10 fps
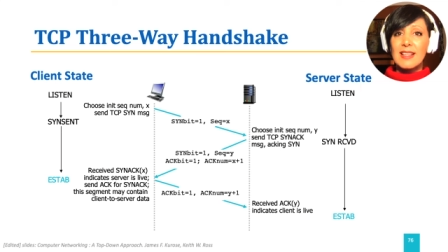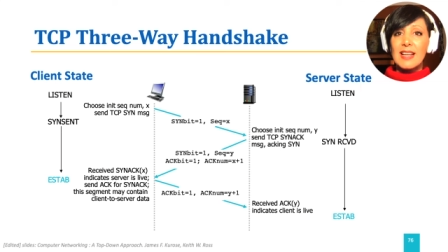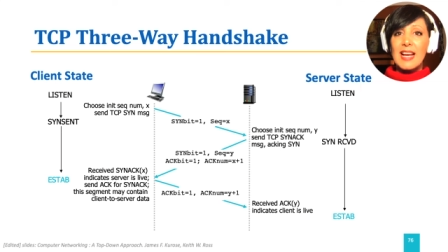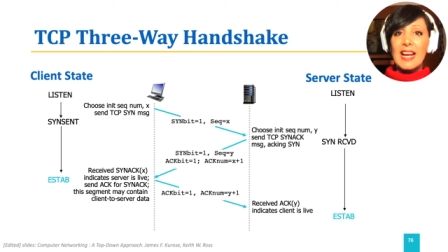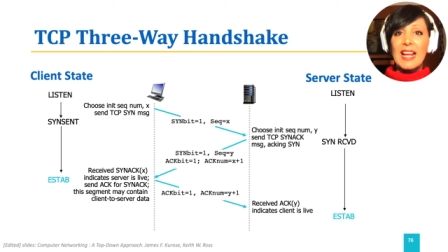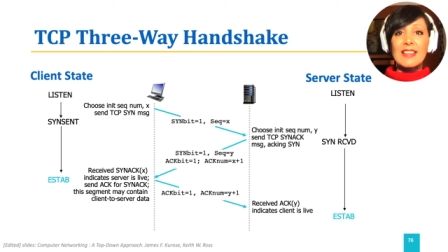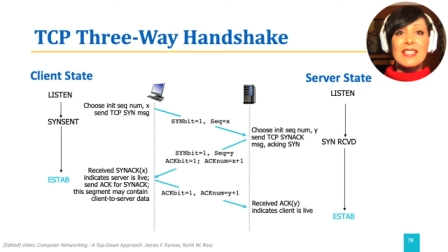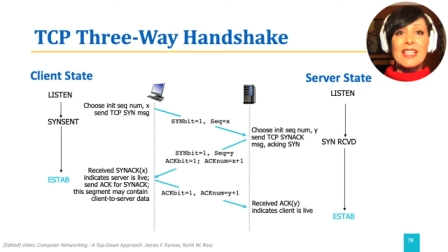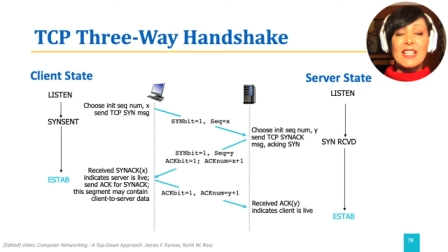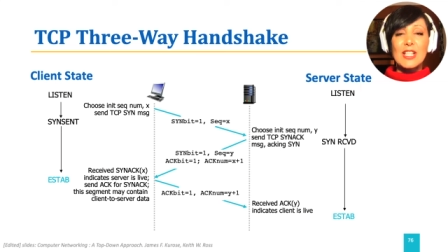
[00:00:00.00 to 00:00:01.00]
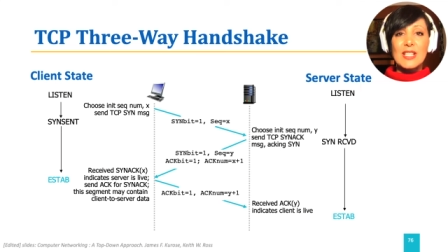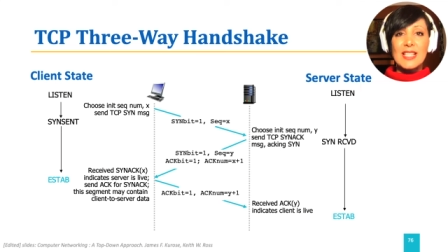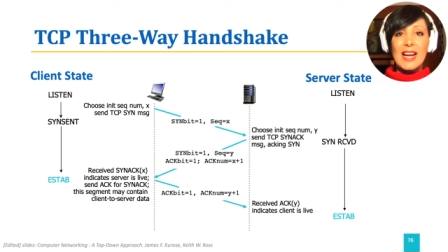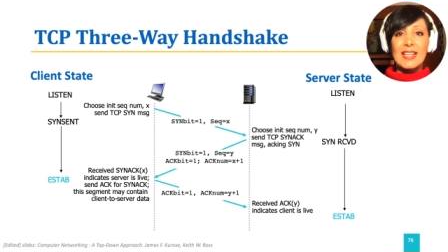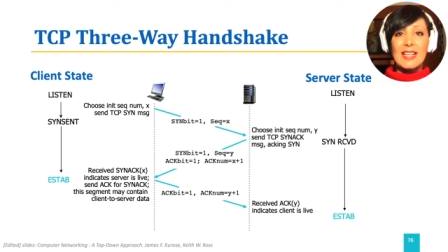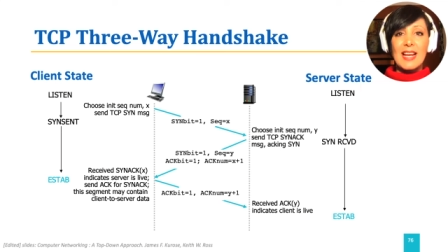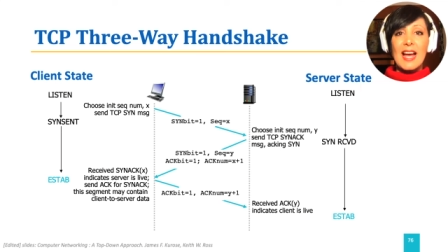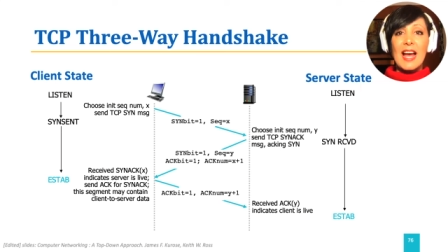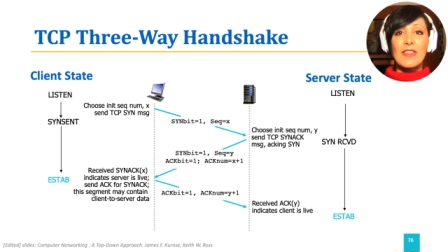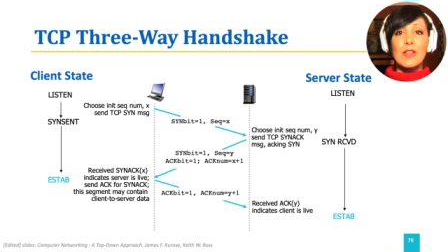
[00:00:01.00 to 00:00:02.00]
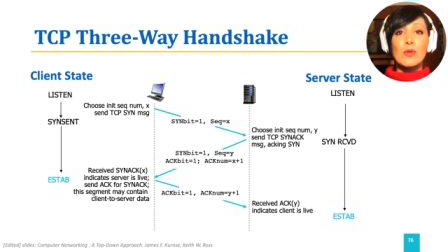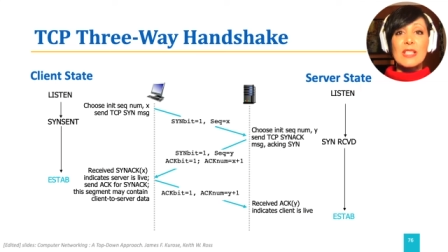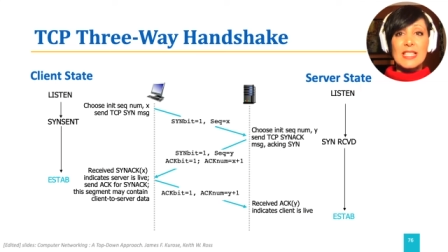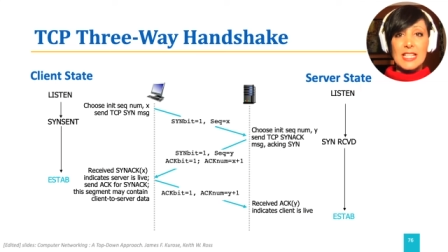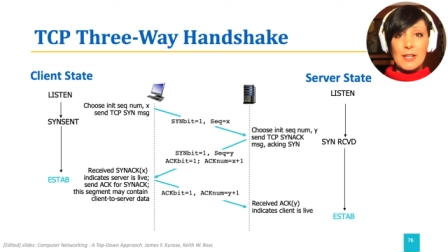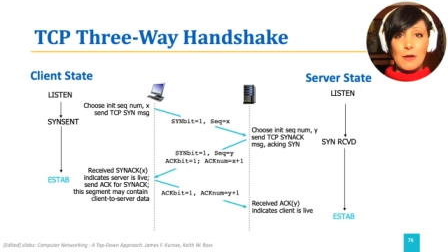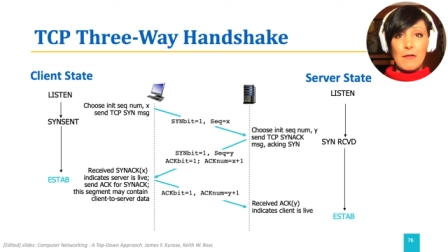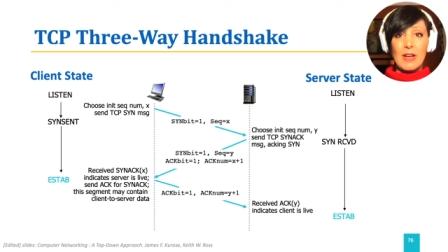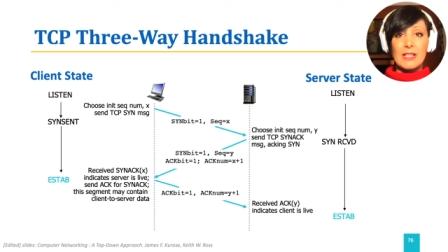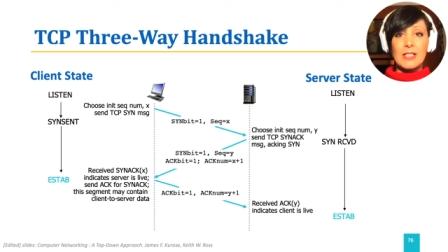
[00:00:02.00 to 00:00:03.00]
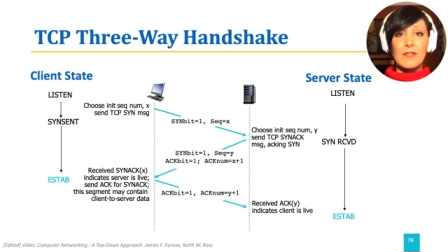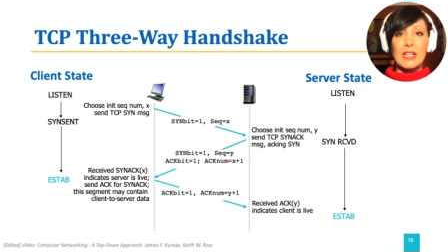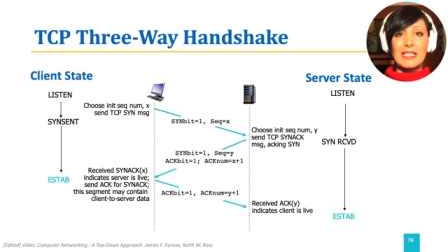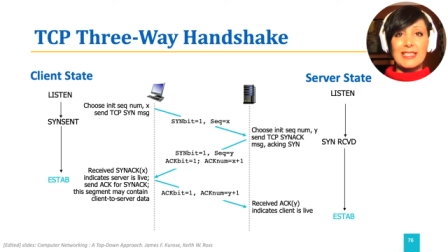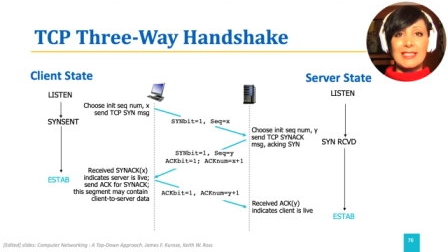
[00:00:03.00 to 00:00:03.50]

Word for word: and at the sender side at the receive event of it.